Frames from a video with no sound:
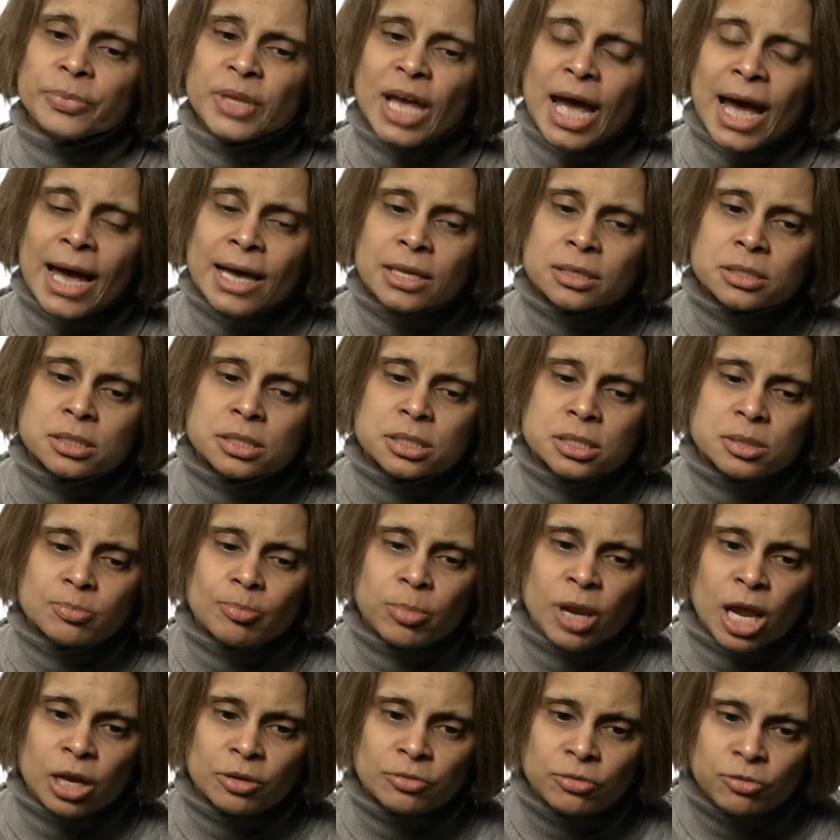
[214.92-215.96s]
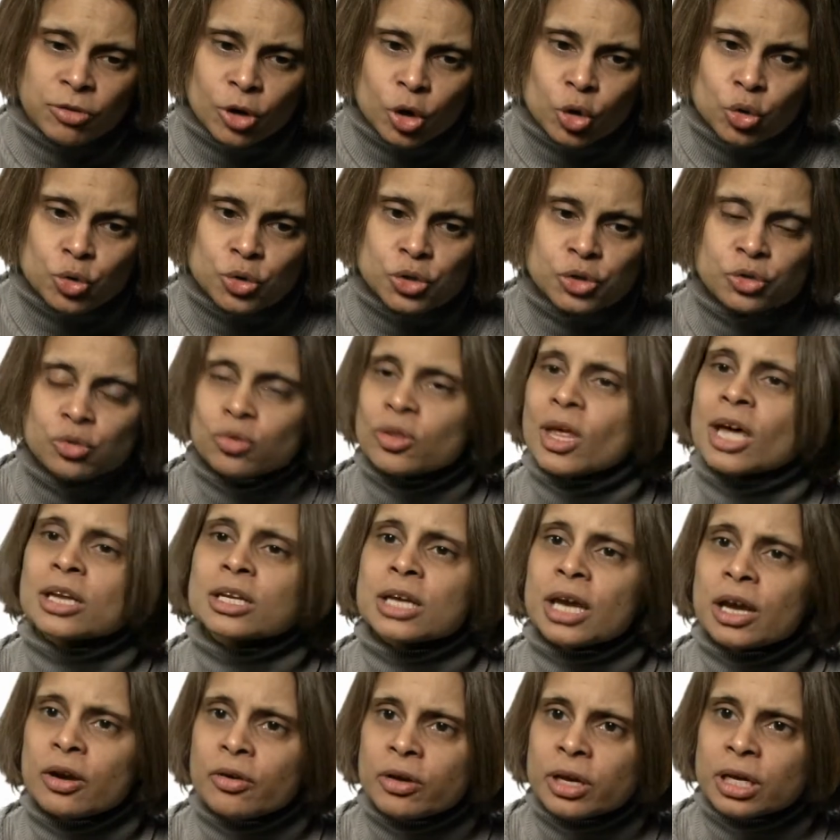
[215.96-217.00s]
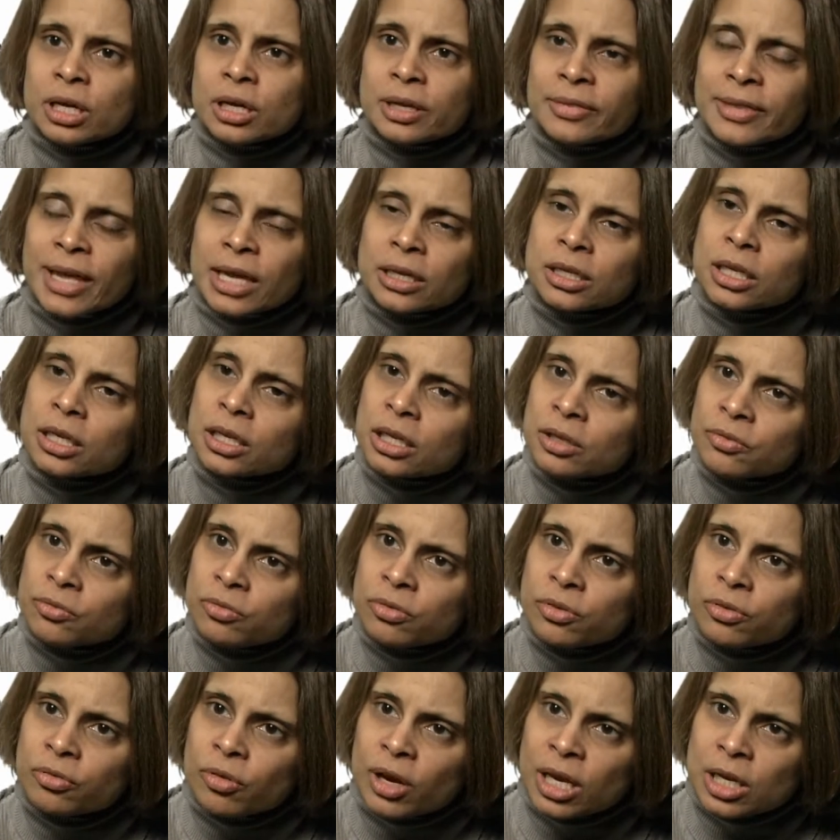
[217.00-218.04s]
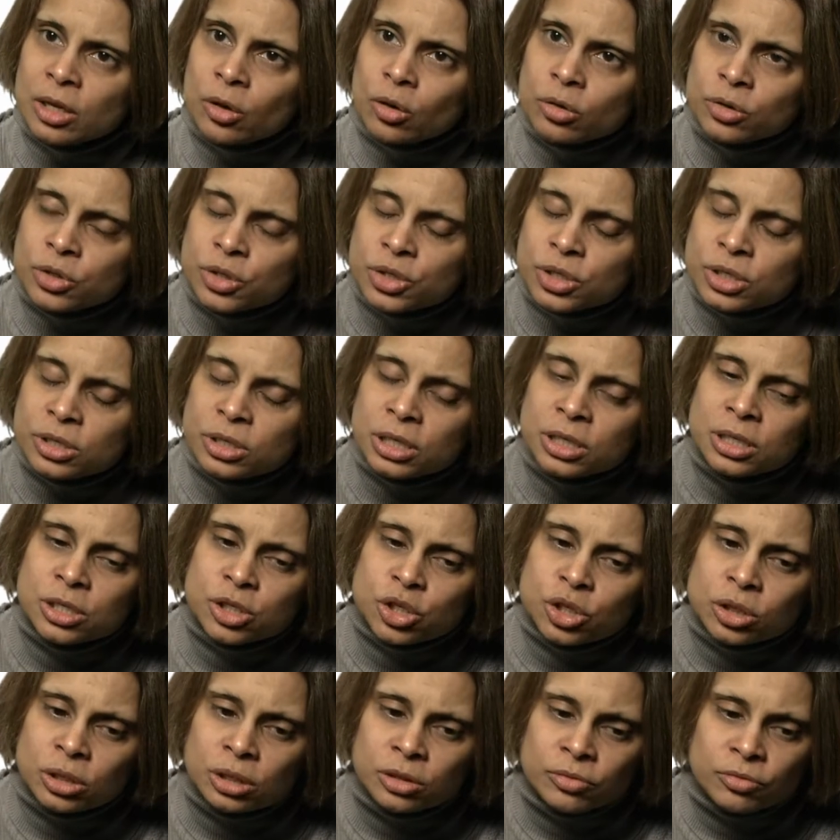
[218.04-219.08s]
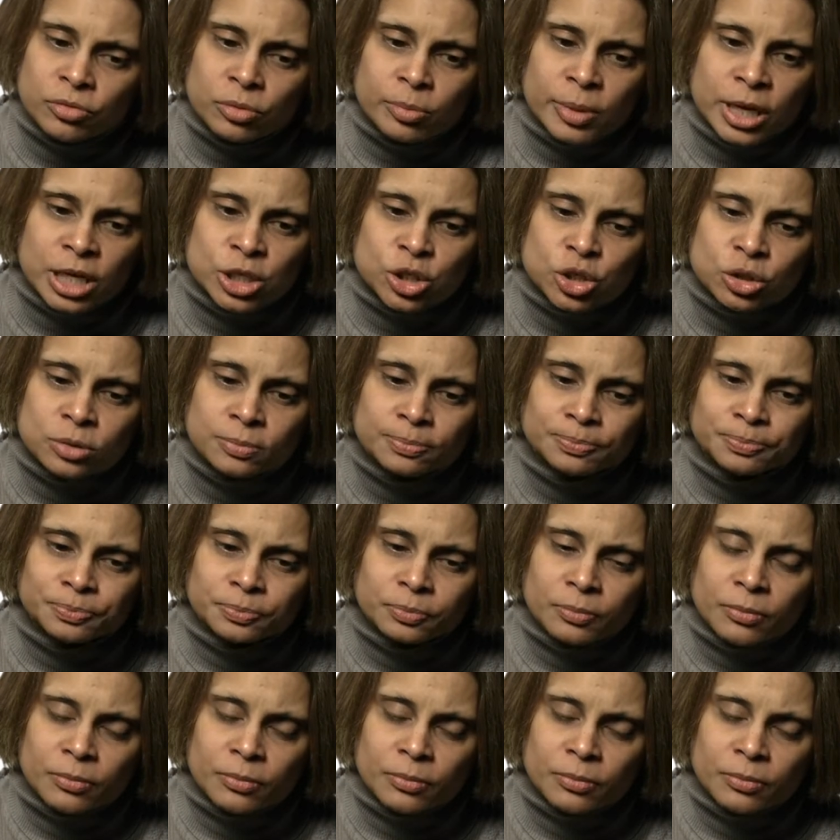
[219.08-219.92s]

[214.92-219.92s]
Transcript: as blood flows through that area, and that can give the radiologist additional information.